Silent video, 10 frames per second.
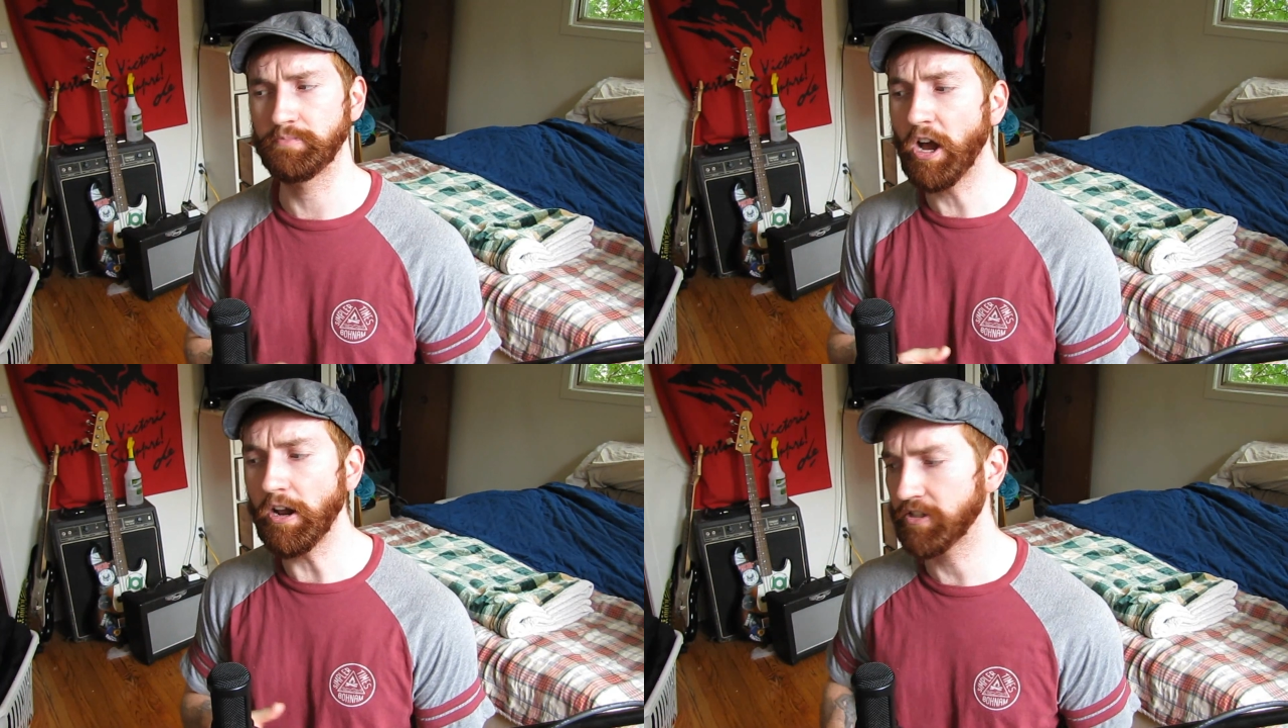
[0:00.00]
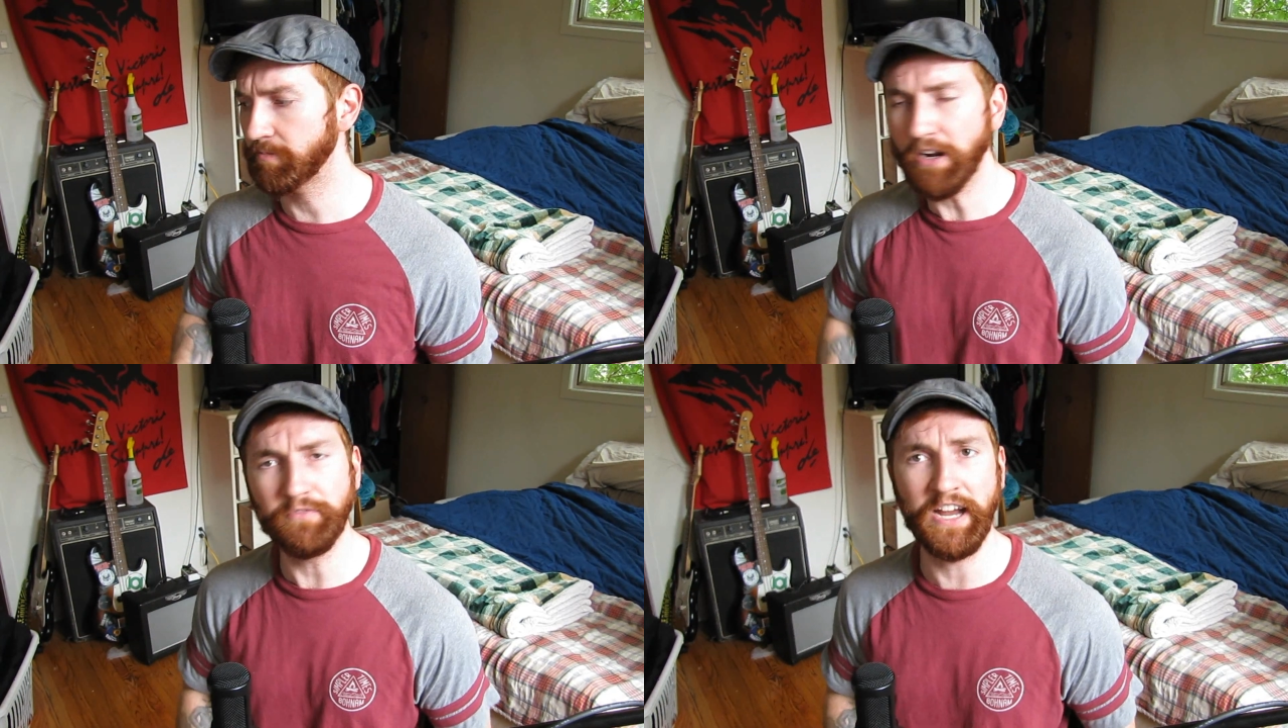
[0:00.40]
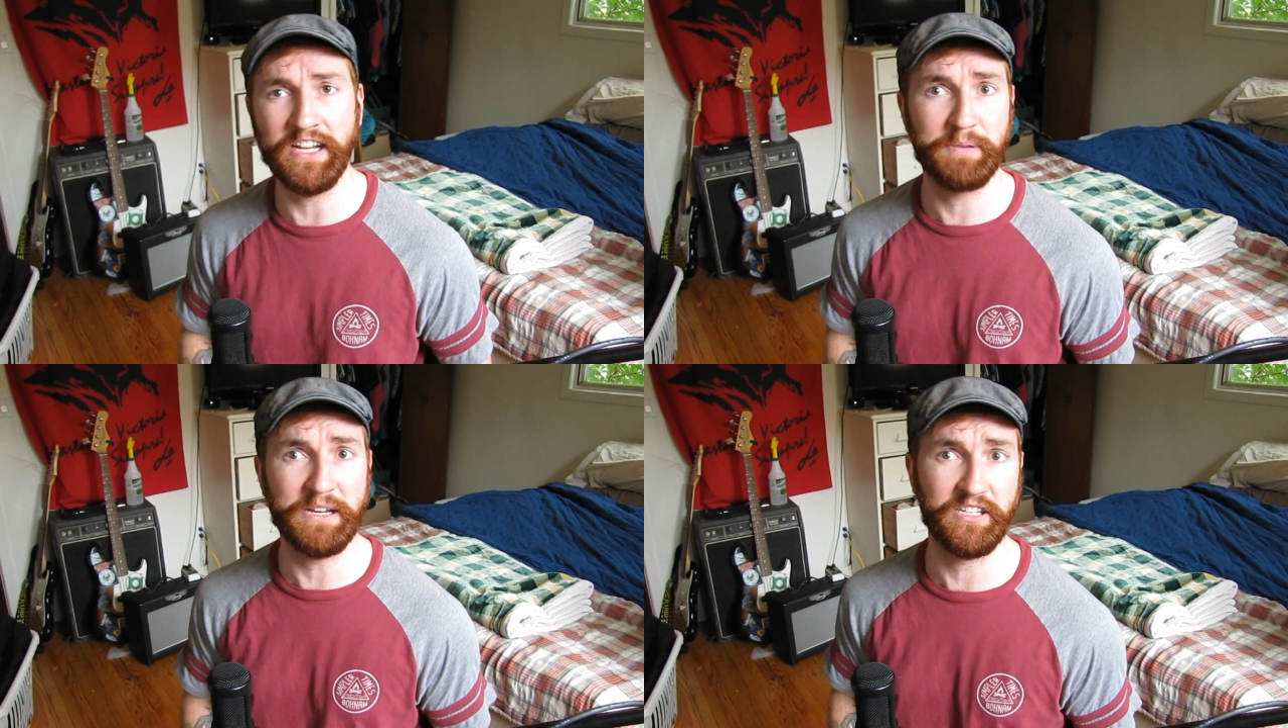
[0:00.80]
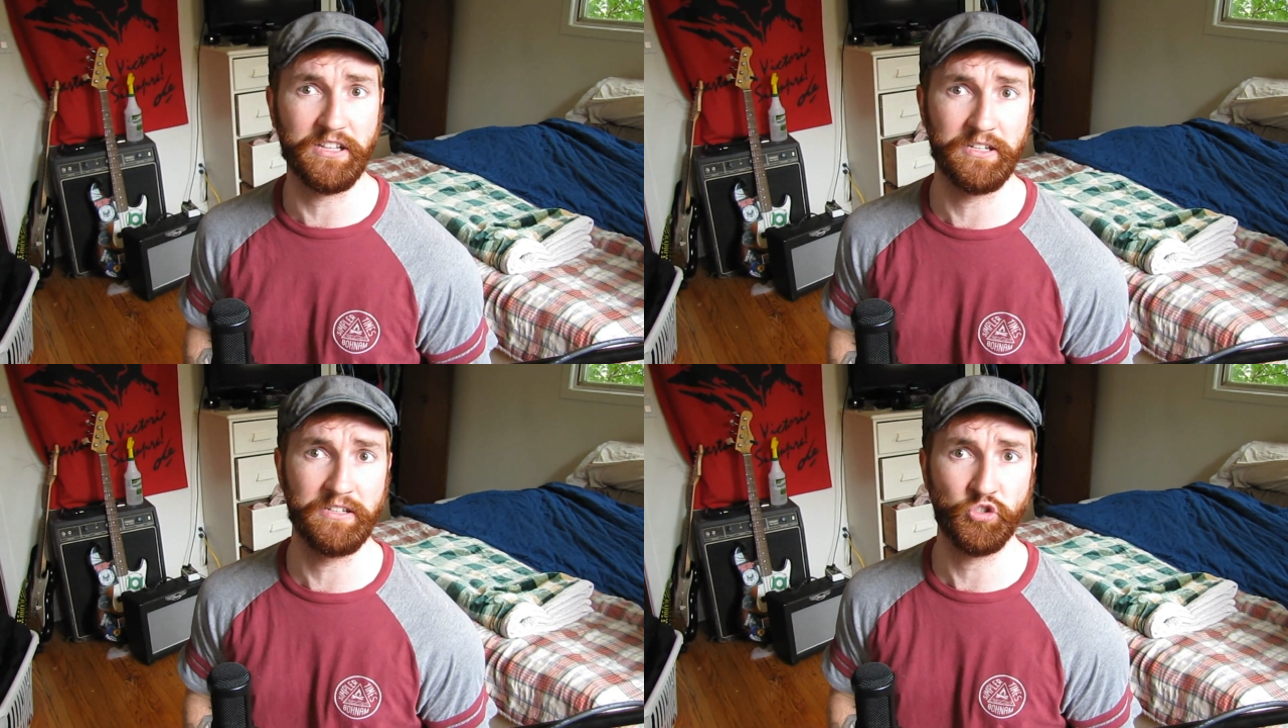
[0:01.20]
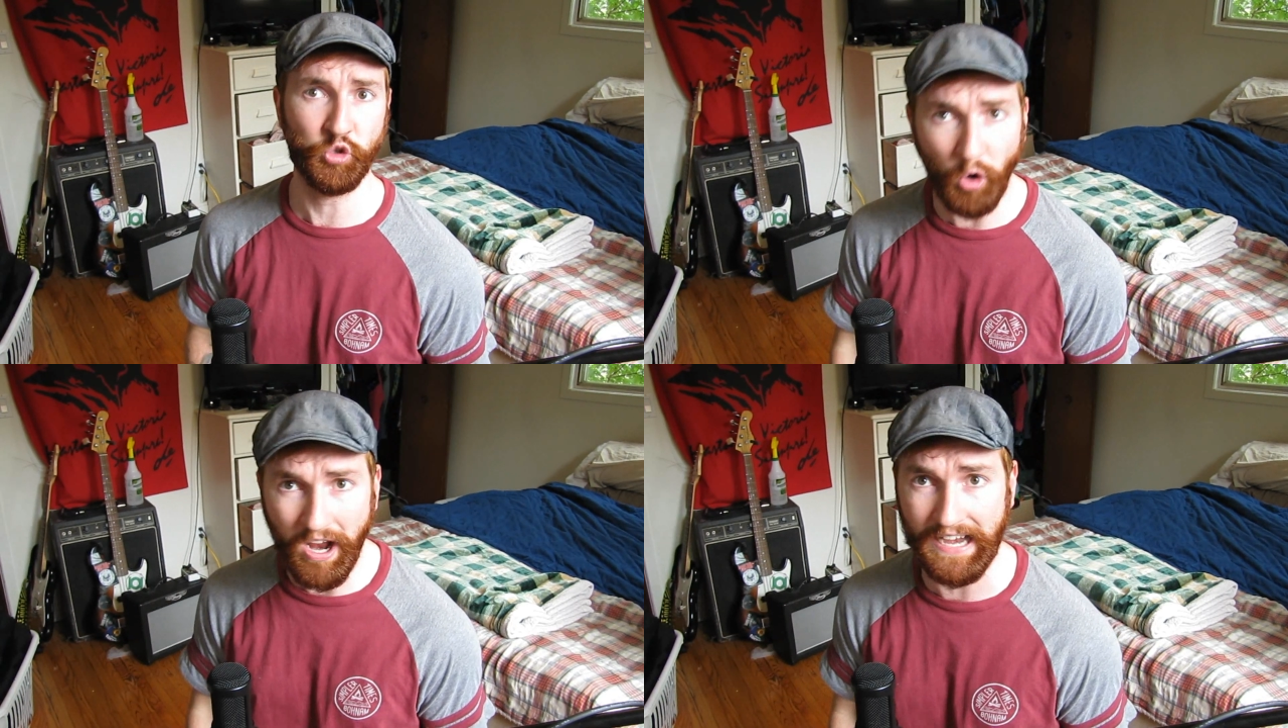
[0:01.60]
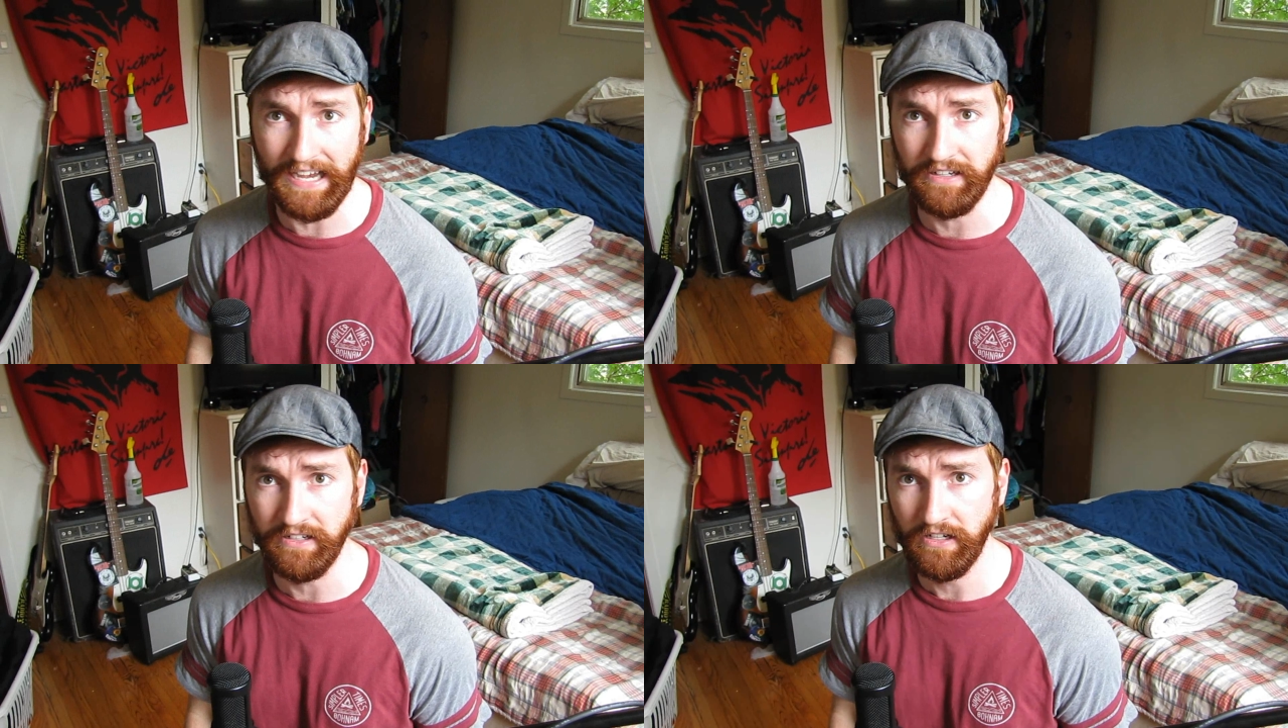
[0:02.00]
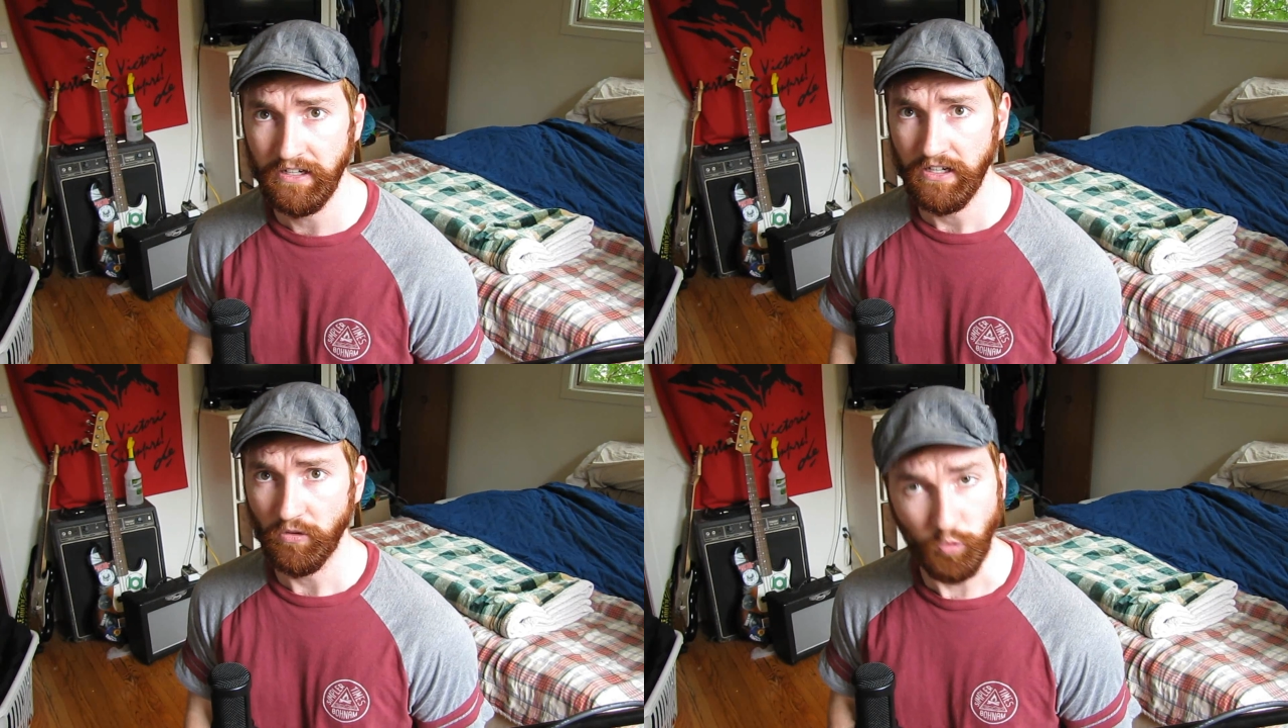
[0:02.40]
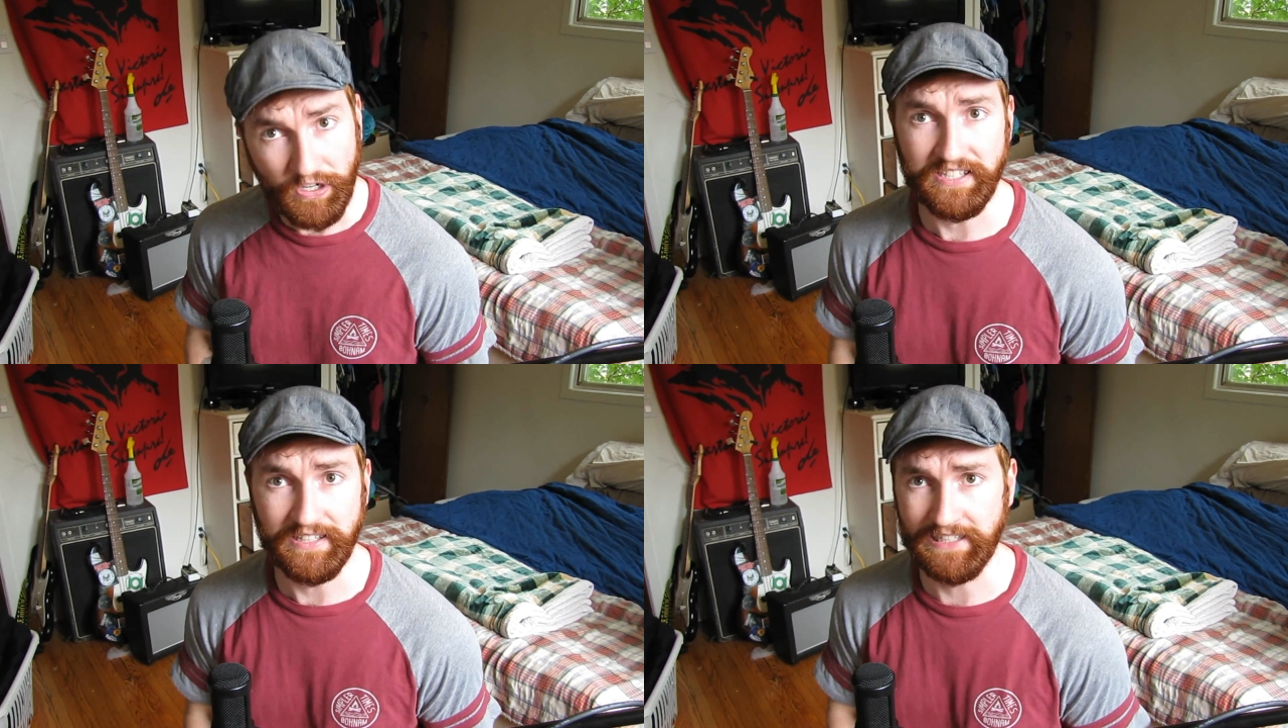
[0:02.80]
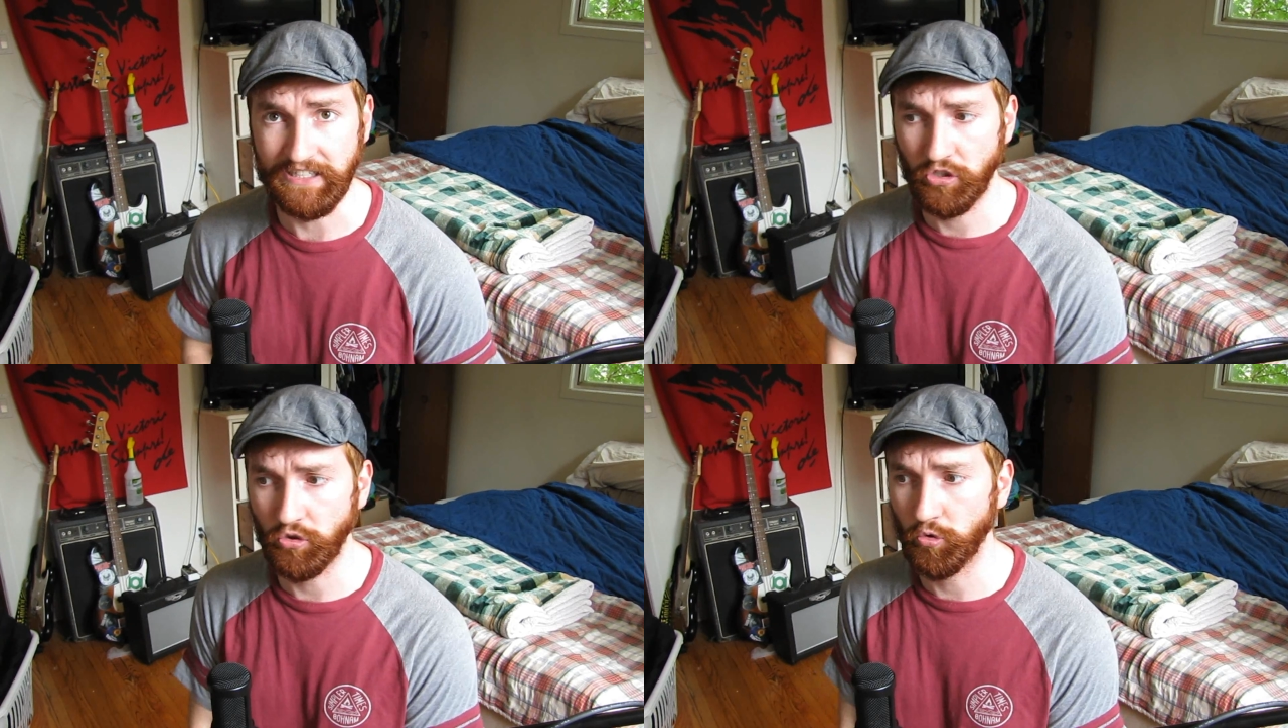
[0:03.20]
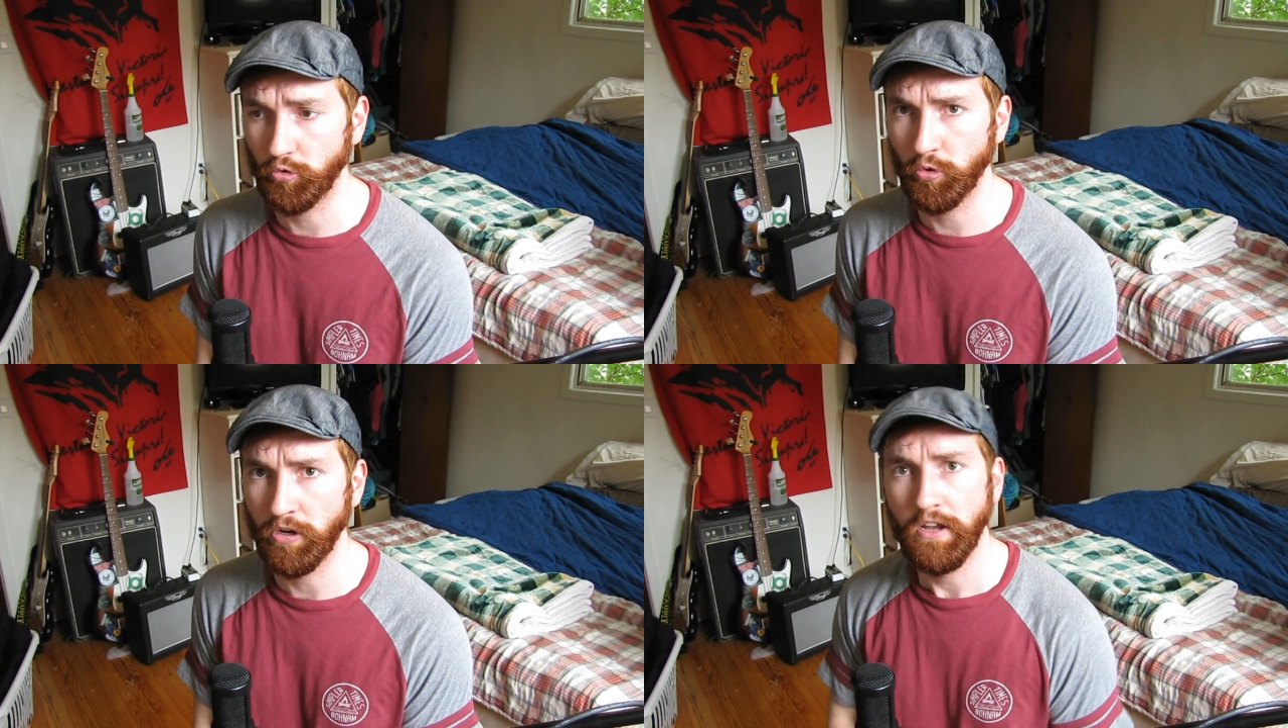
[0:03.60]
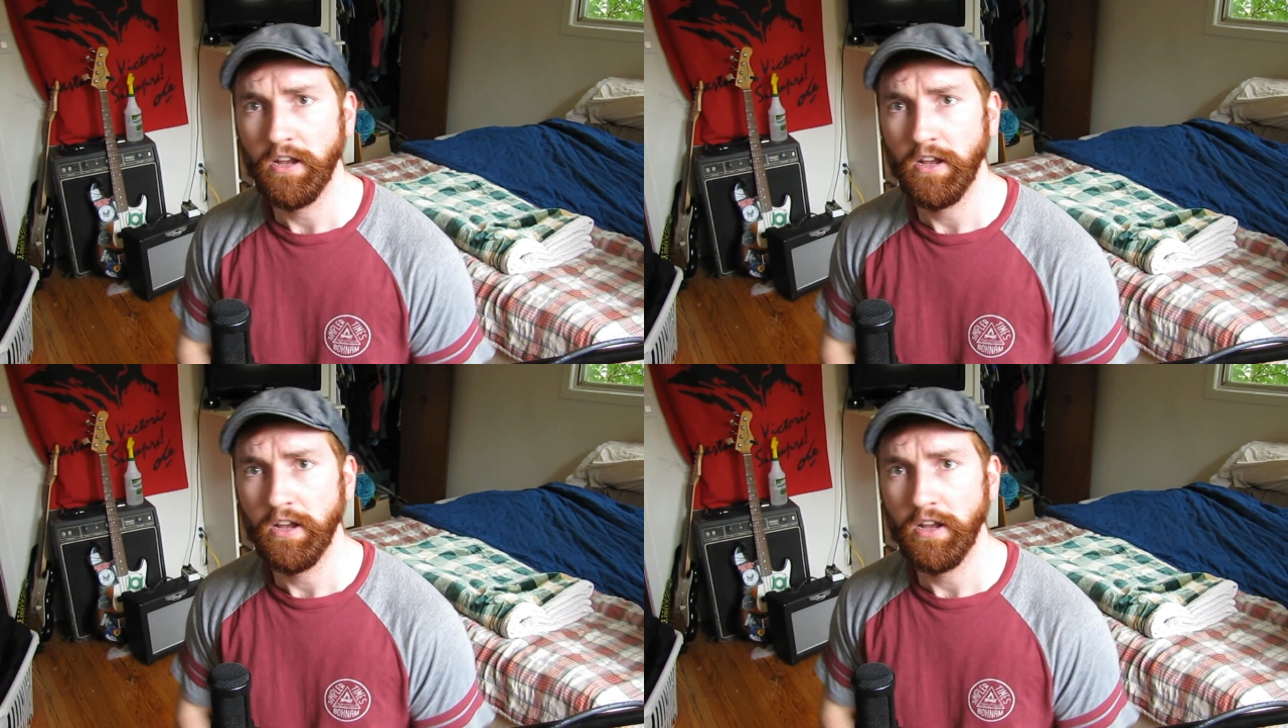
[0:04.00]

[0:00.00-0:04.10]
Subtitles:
Spotify has basically tried recently to